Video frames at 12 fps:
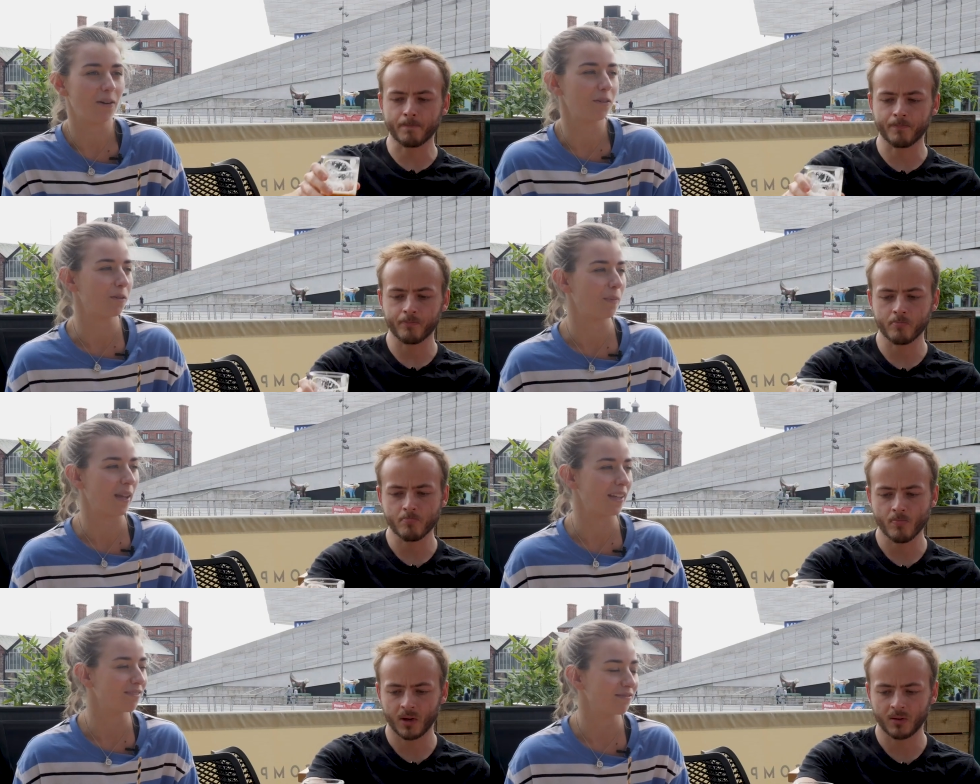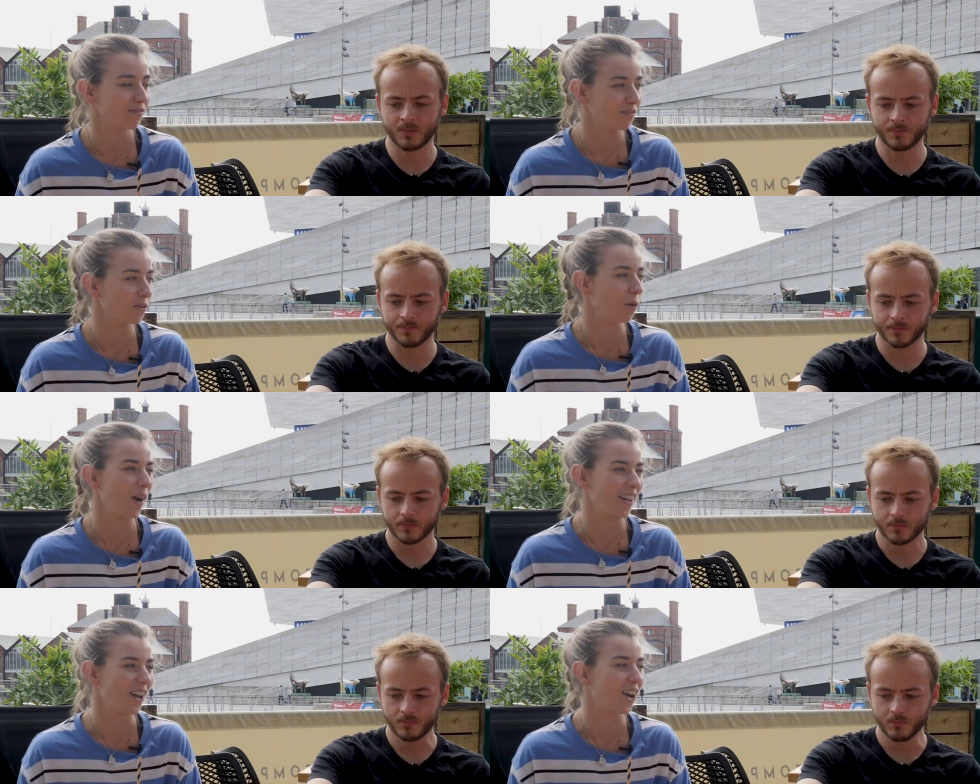Speaker 1: I would have been
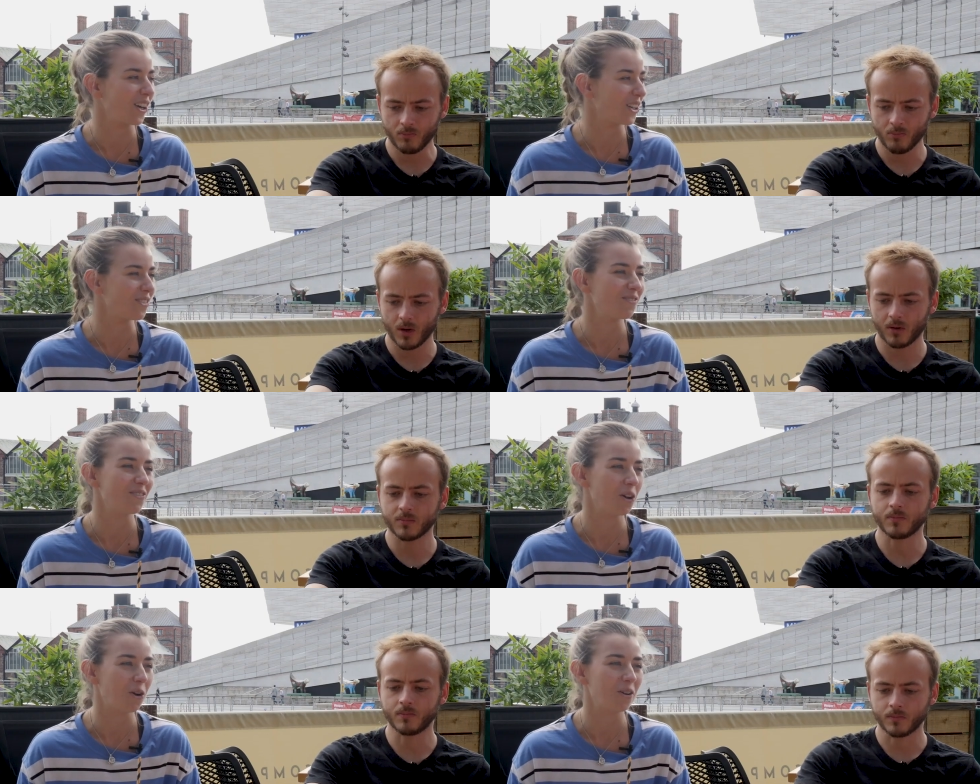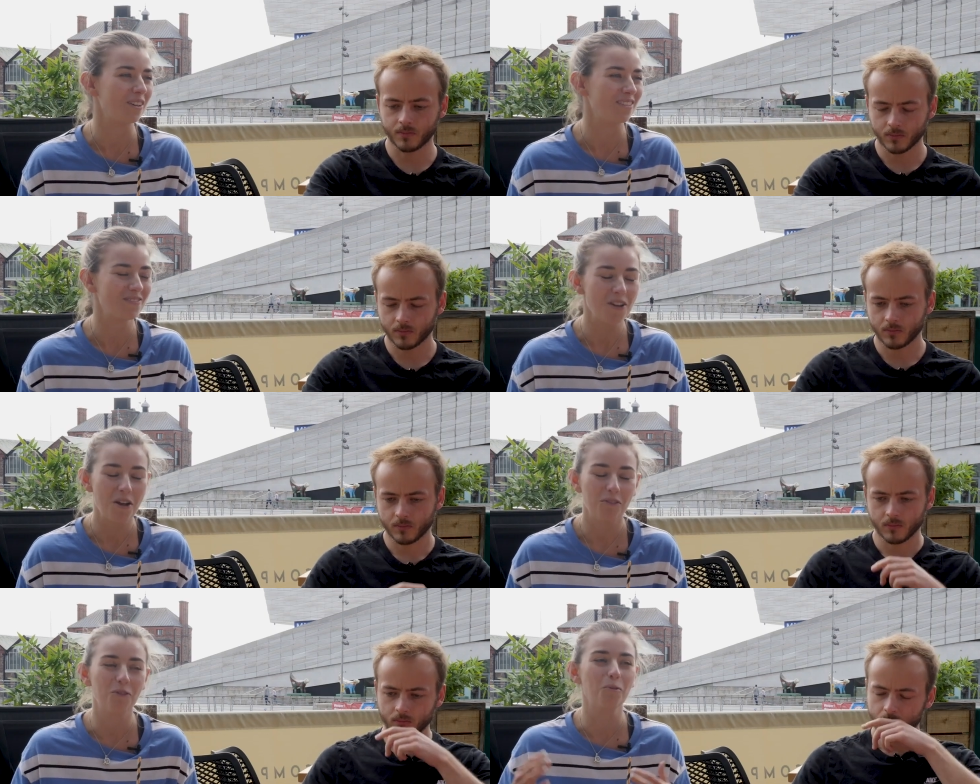quite young and not
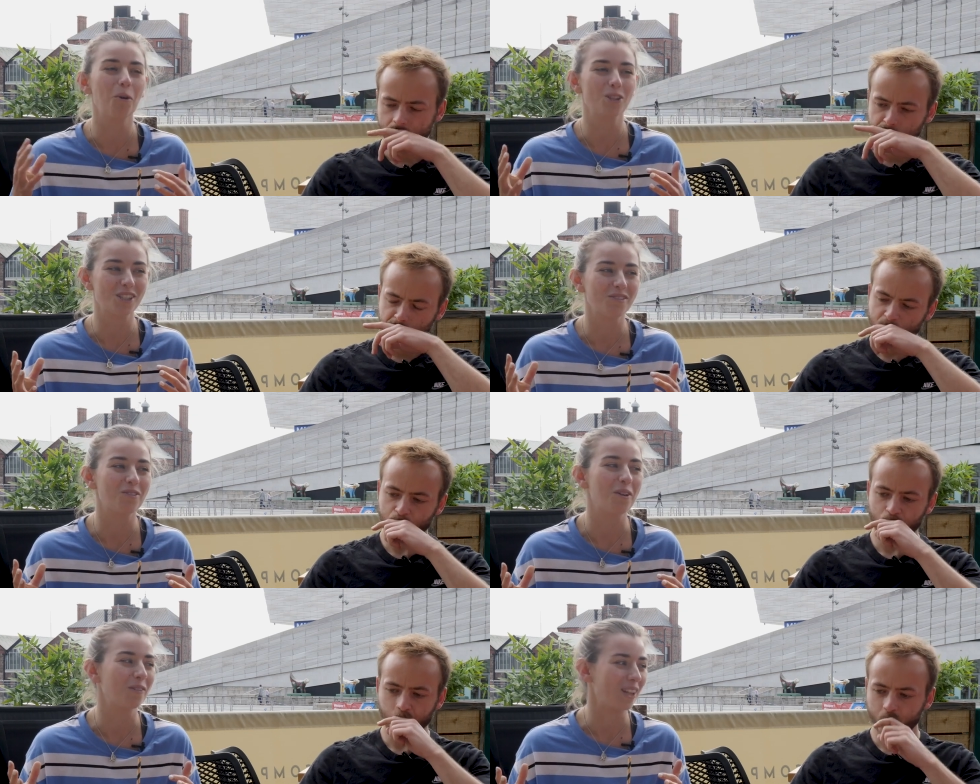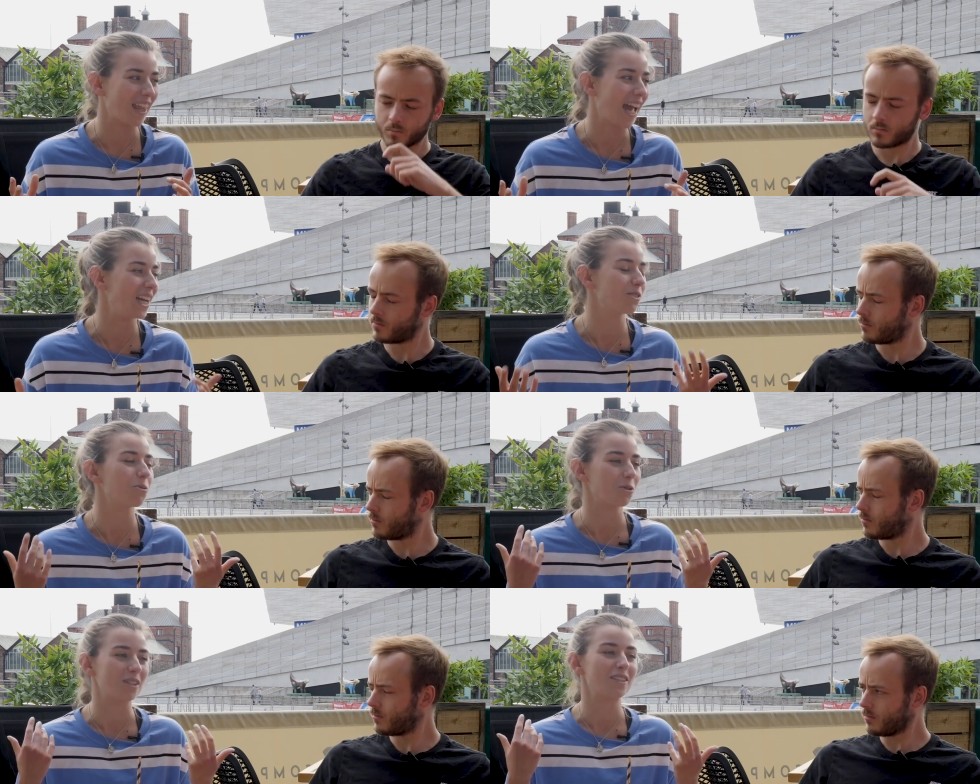watching football at that
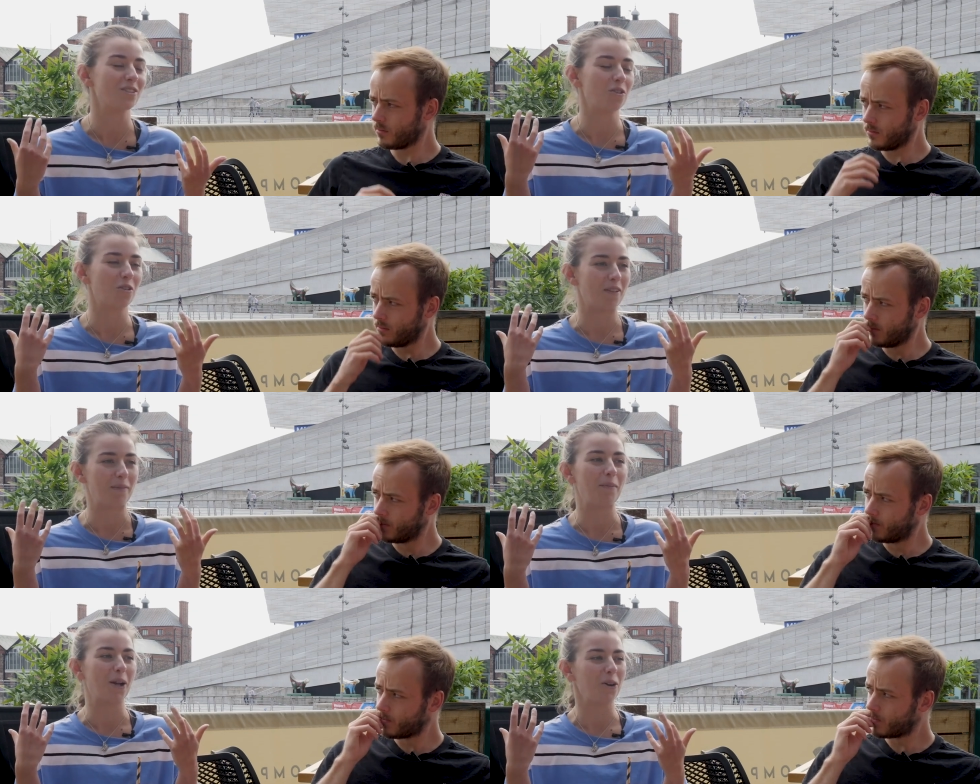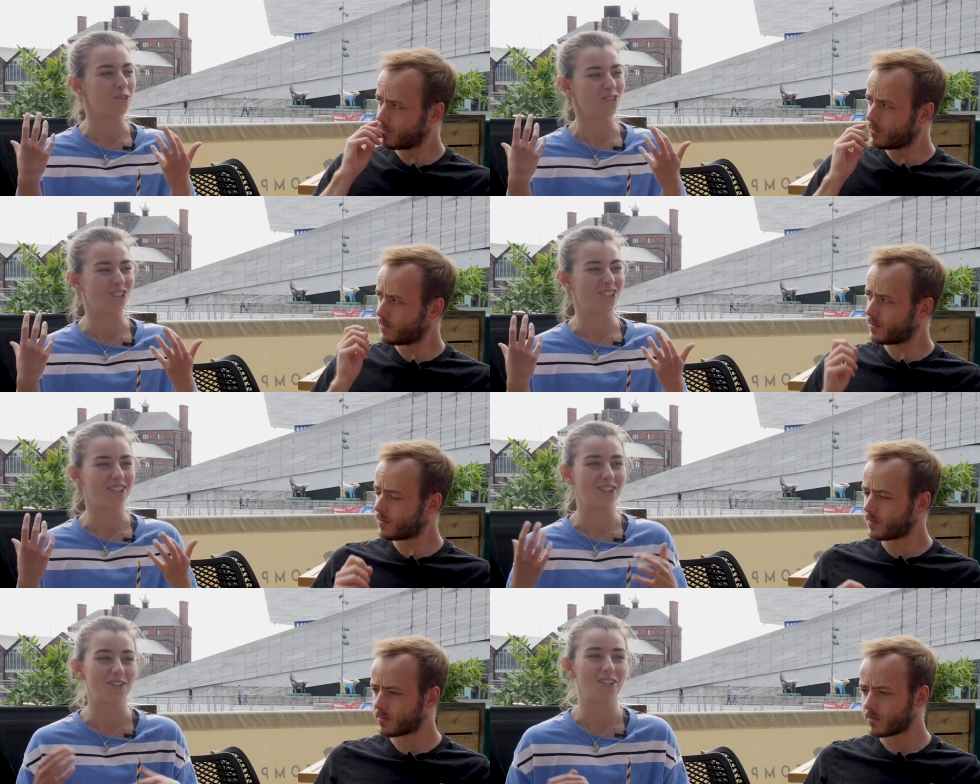age wasn't sort of in my
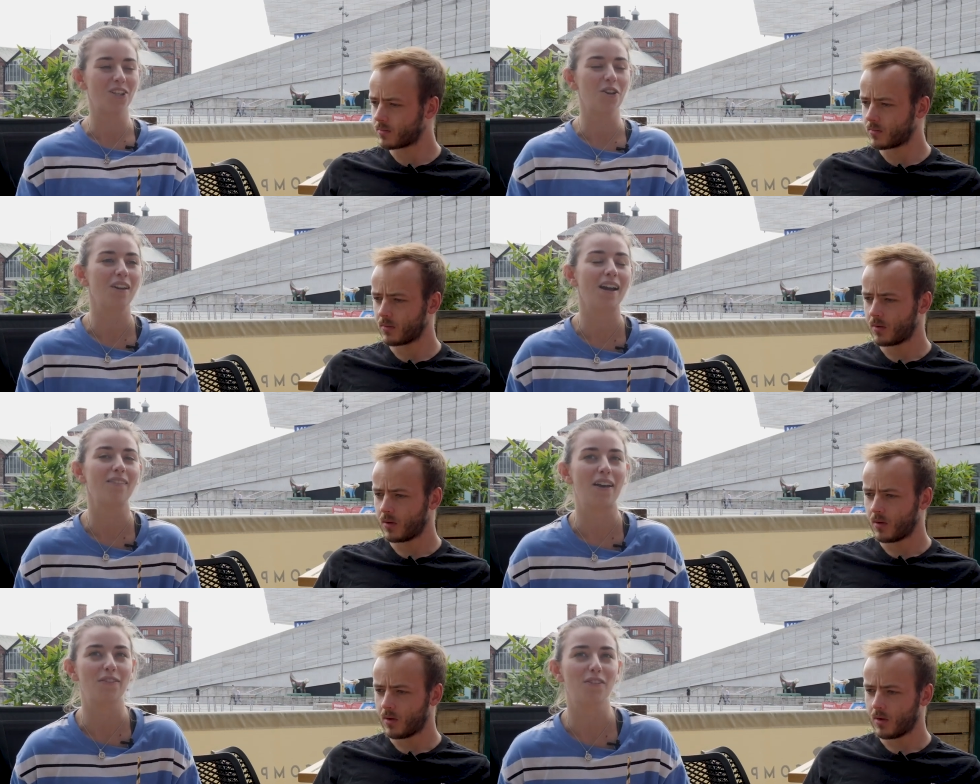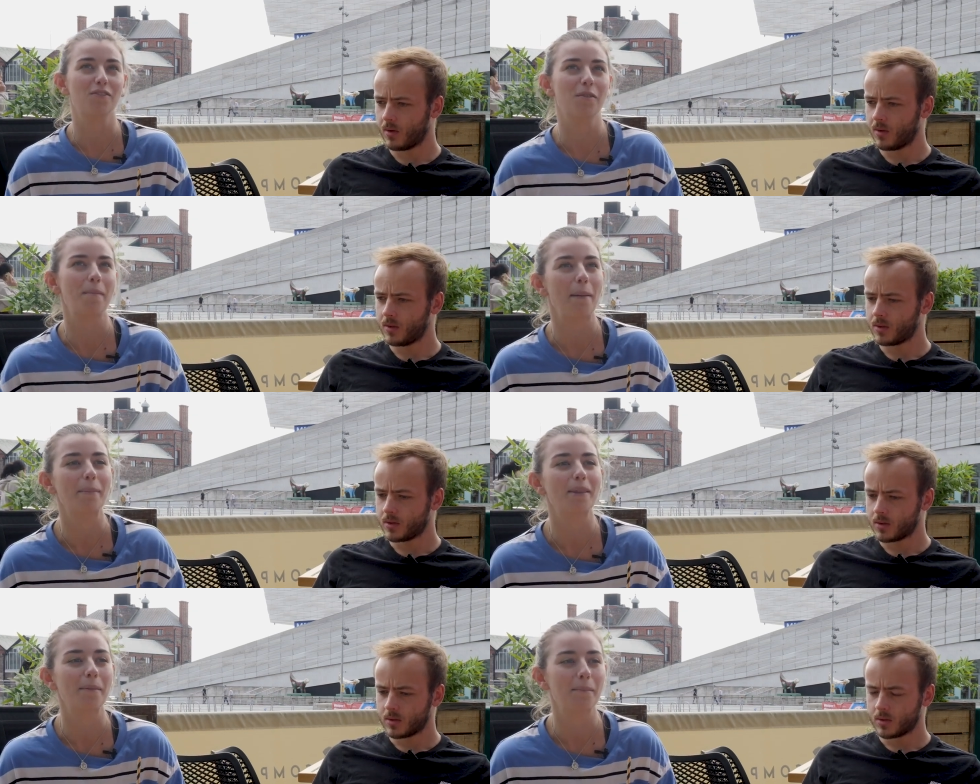consciousness. I don't think I've ever
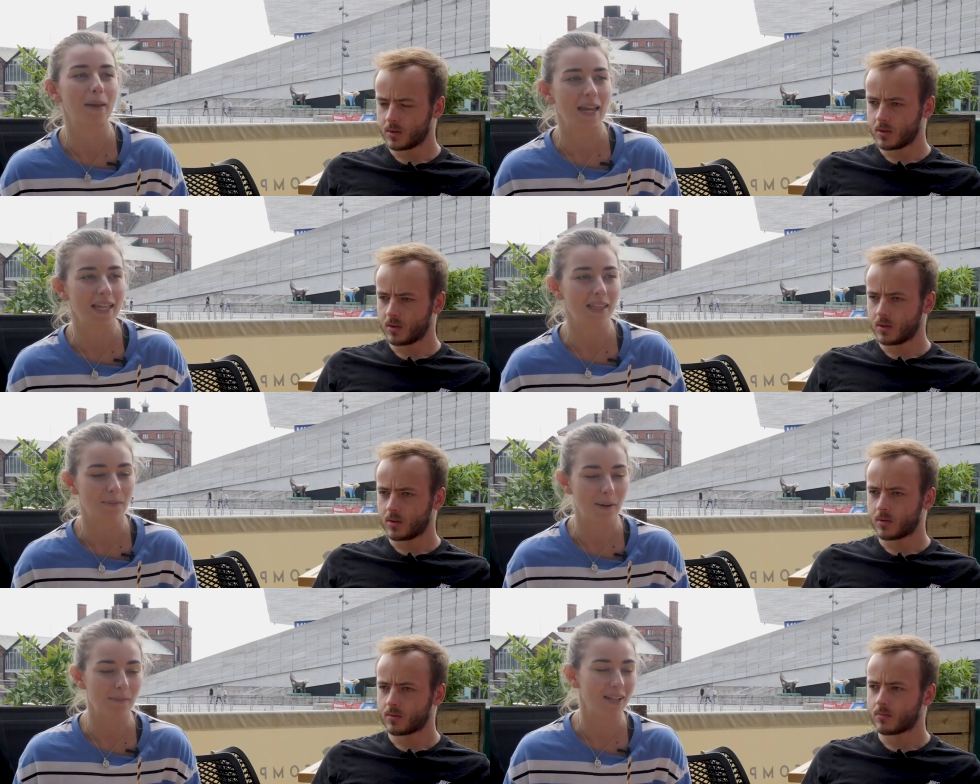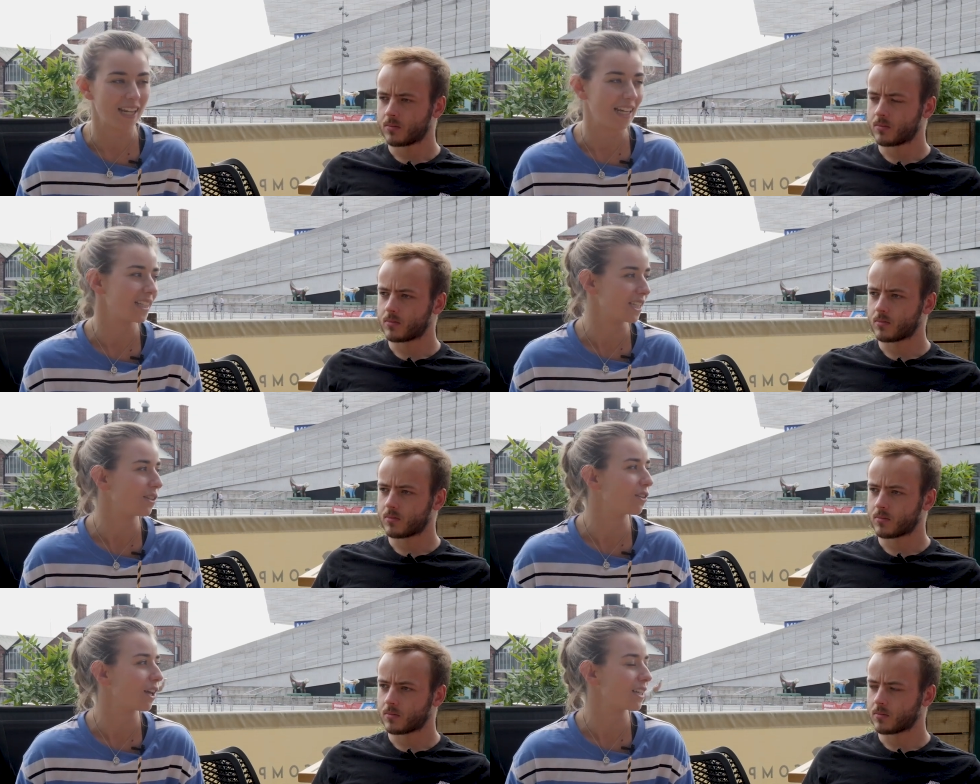remembered them being in the Premier League
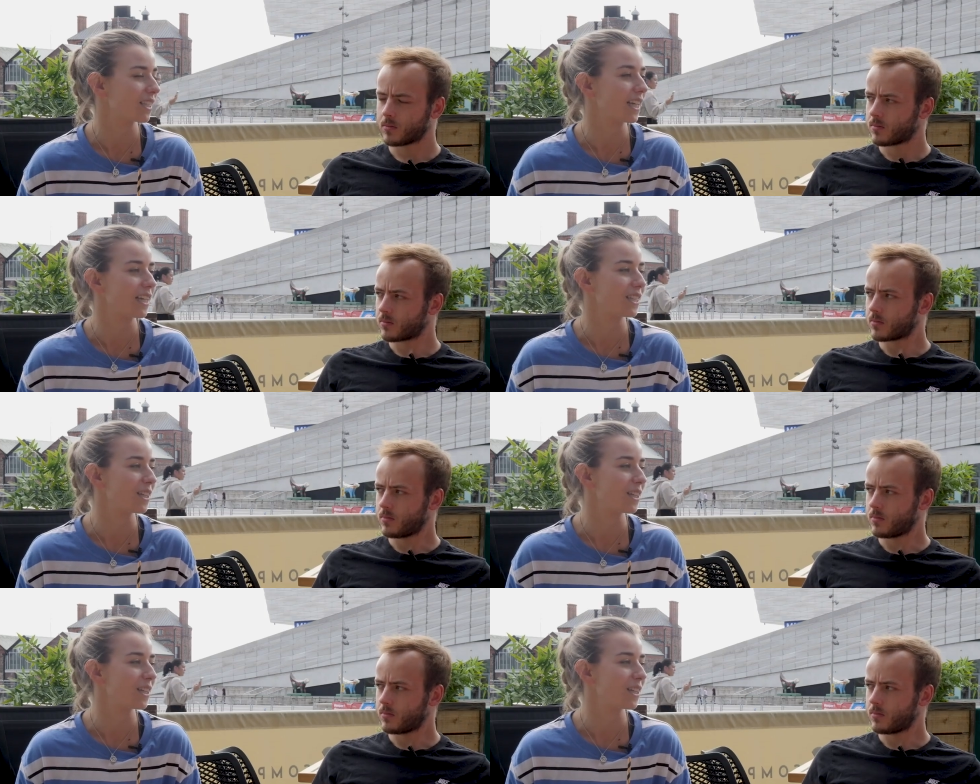until last season.